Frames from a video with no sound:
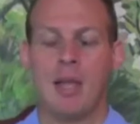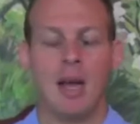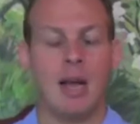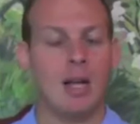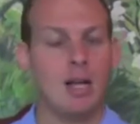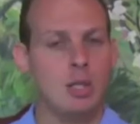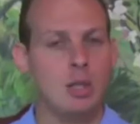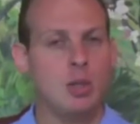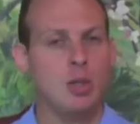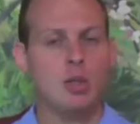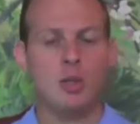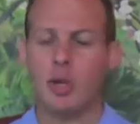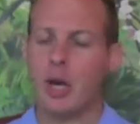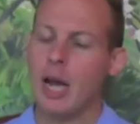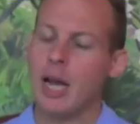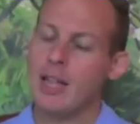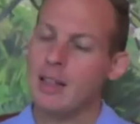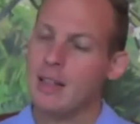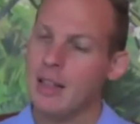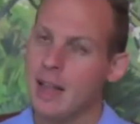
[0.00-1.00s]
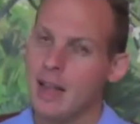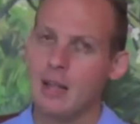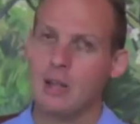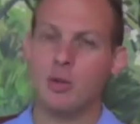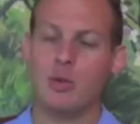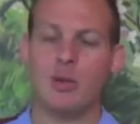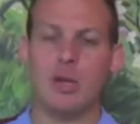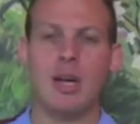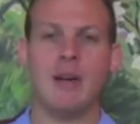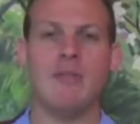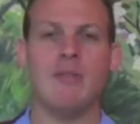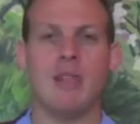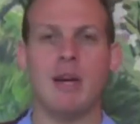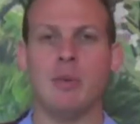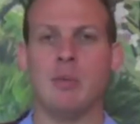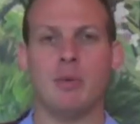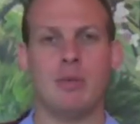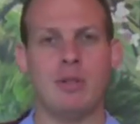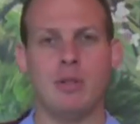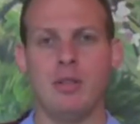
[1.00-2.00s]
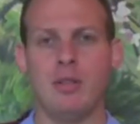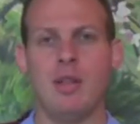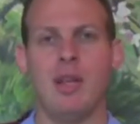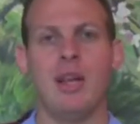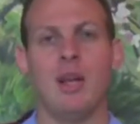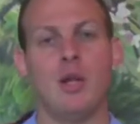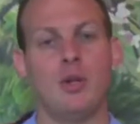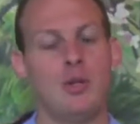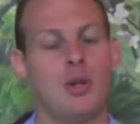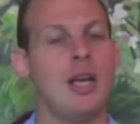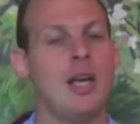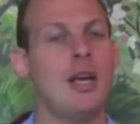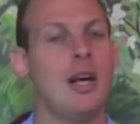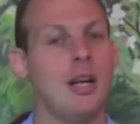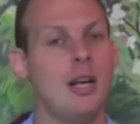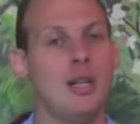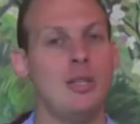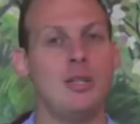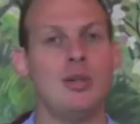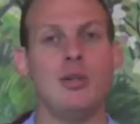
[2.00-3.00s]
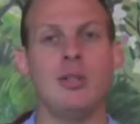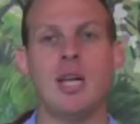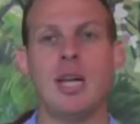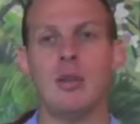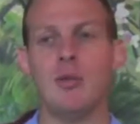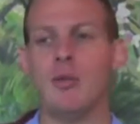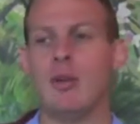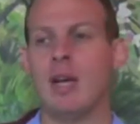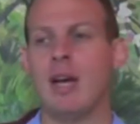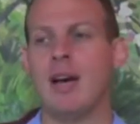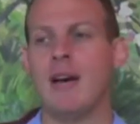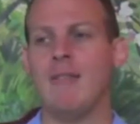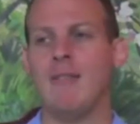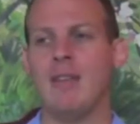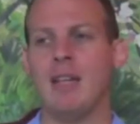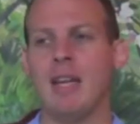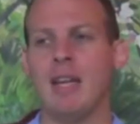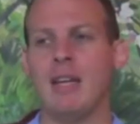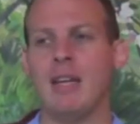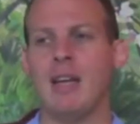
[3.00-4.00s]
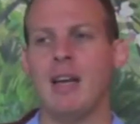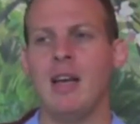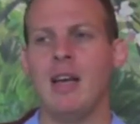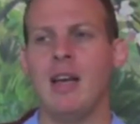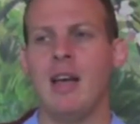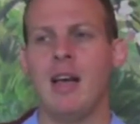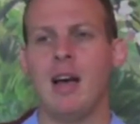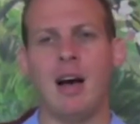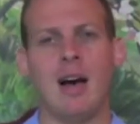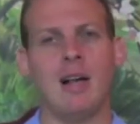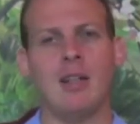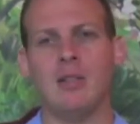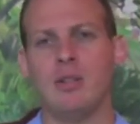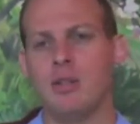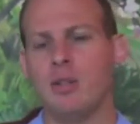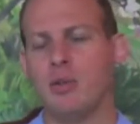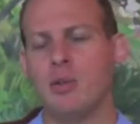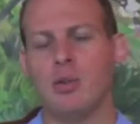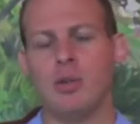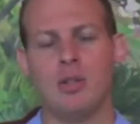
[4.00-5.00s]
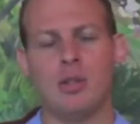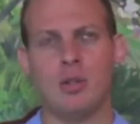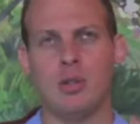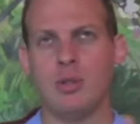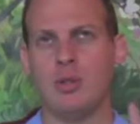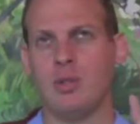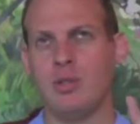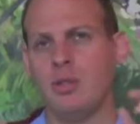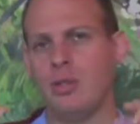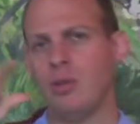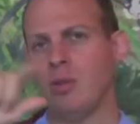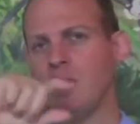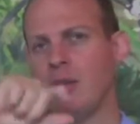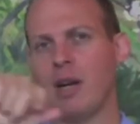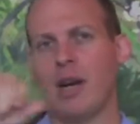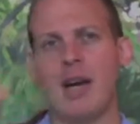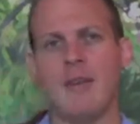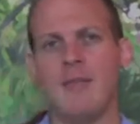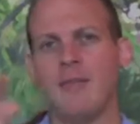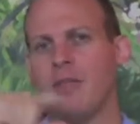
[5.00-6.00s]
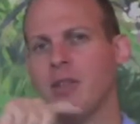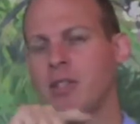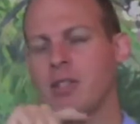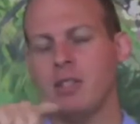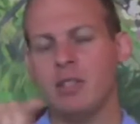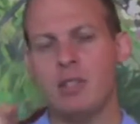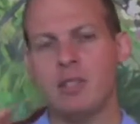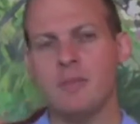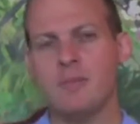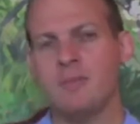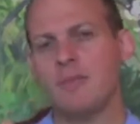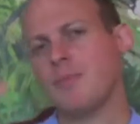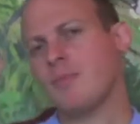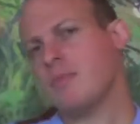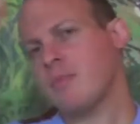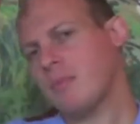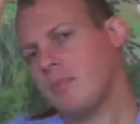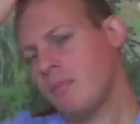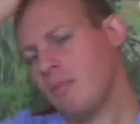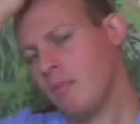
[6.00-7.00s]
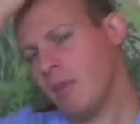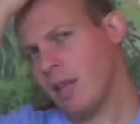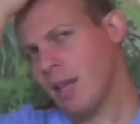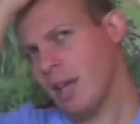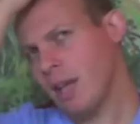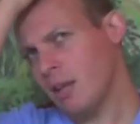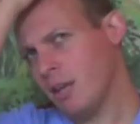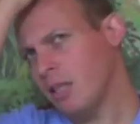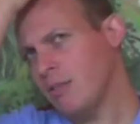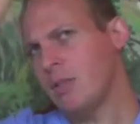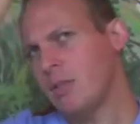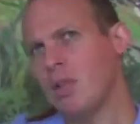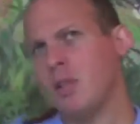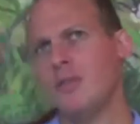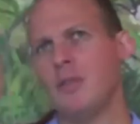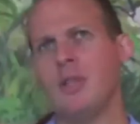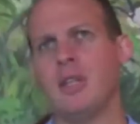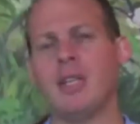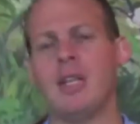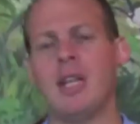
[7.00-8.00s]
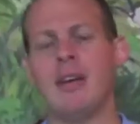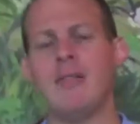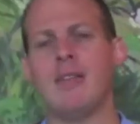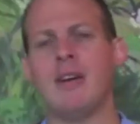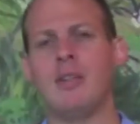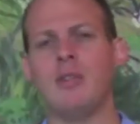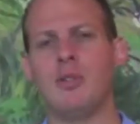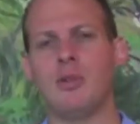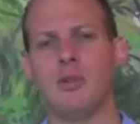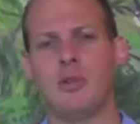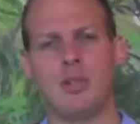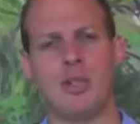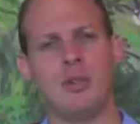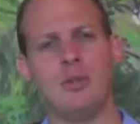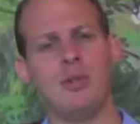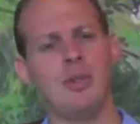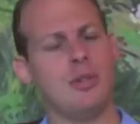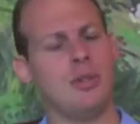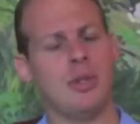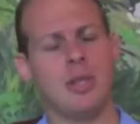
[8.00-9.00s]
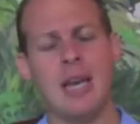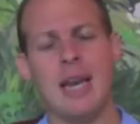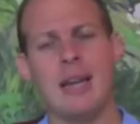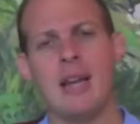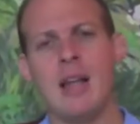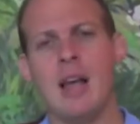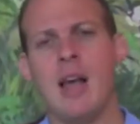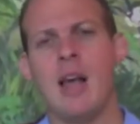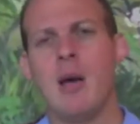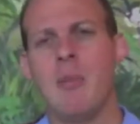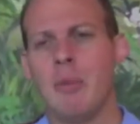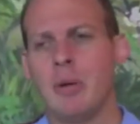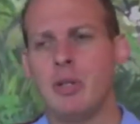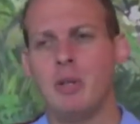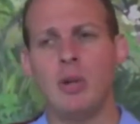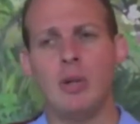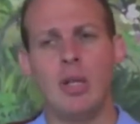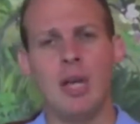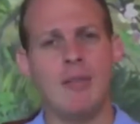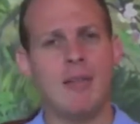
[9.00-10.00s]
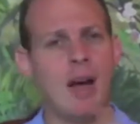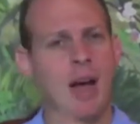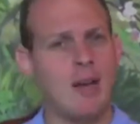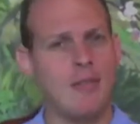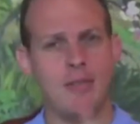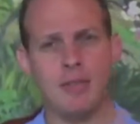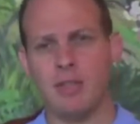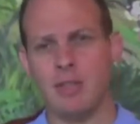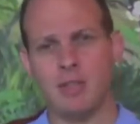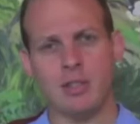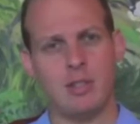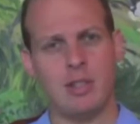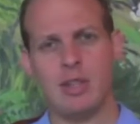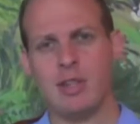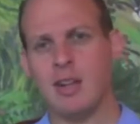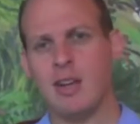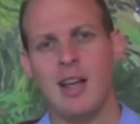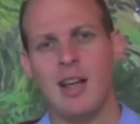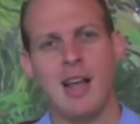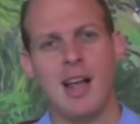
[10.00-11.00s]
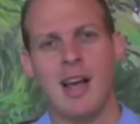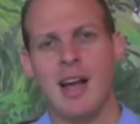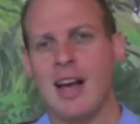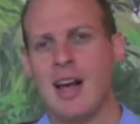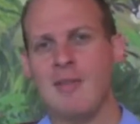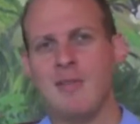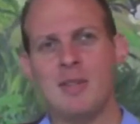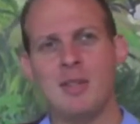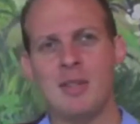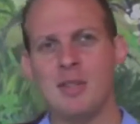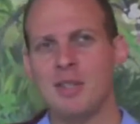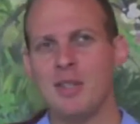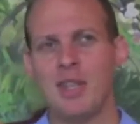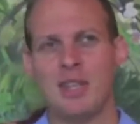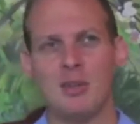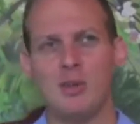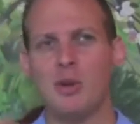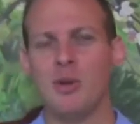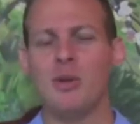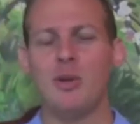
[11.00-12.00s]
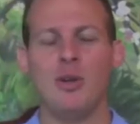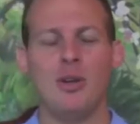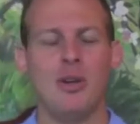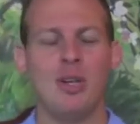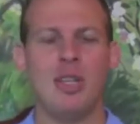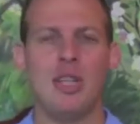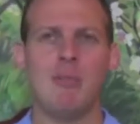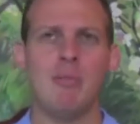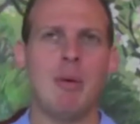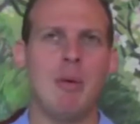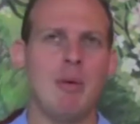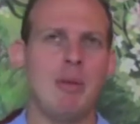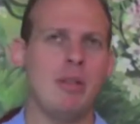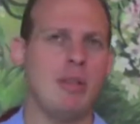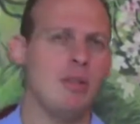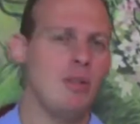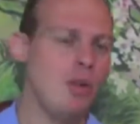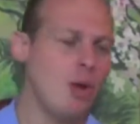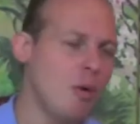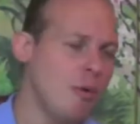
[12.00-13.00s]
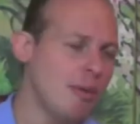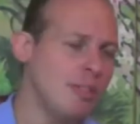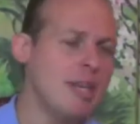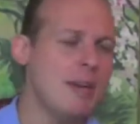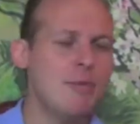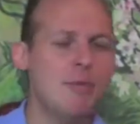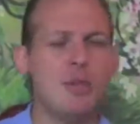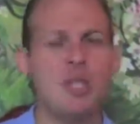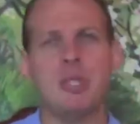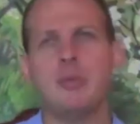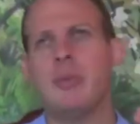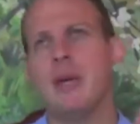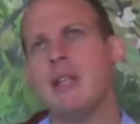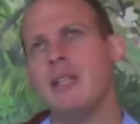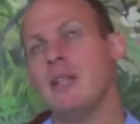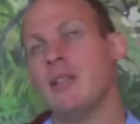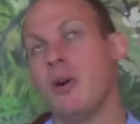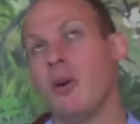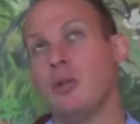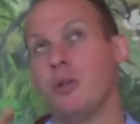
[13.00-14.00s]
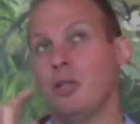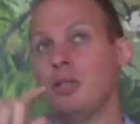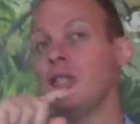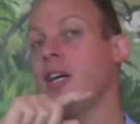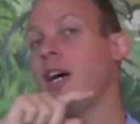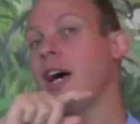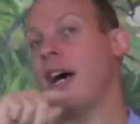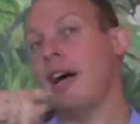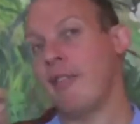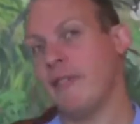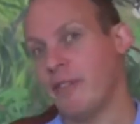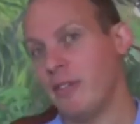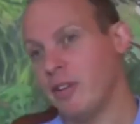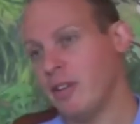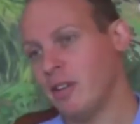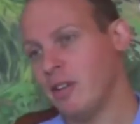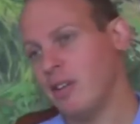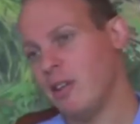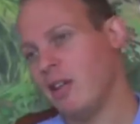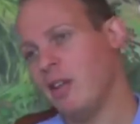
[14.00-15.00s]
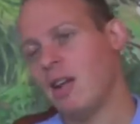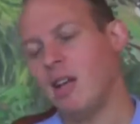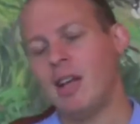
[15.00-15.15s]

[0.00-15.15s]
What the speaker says: Also, try not to have numbers. Try also not to have like underscores or the hyphens. I don't even know if you can have underscores. I don't think you can. But don't have hyphens in there. Hyphens are like no good, and you'll always have to explain that, oh, there's a hyphen.